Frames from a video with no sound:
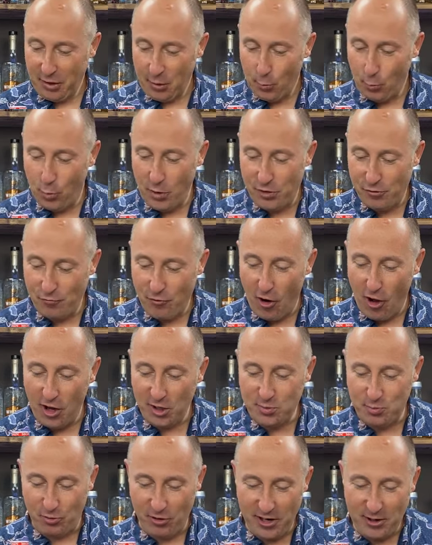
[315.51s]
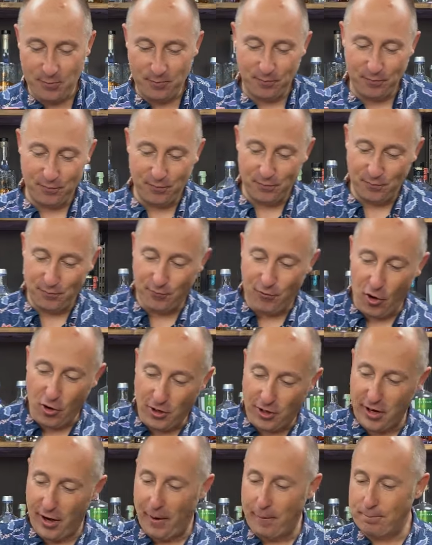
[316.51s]
with raspberry
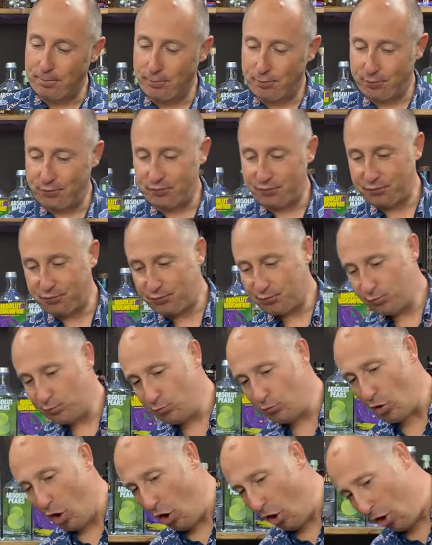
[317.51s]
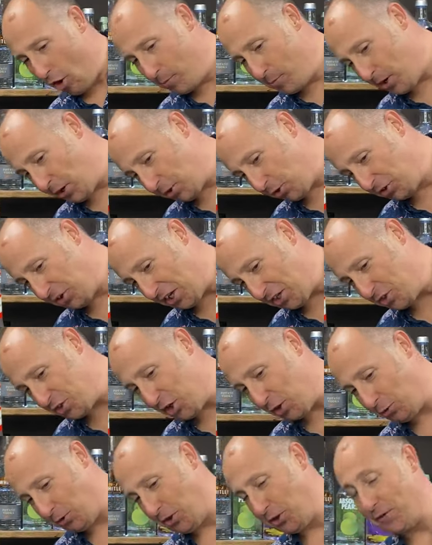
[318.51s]
vodka. Oh my god, that's
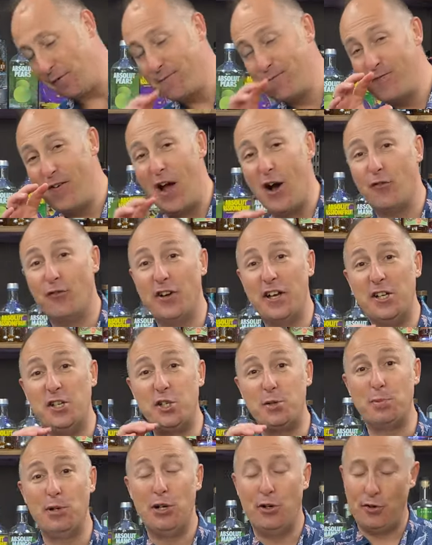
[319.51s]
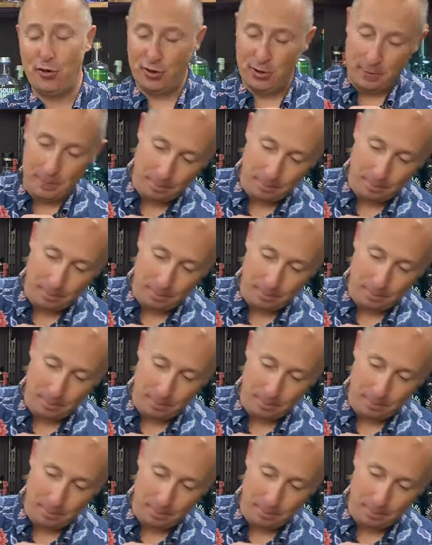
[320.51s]
so good. Velvety smooth.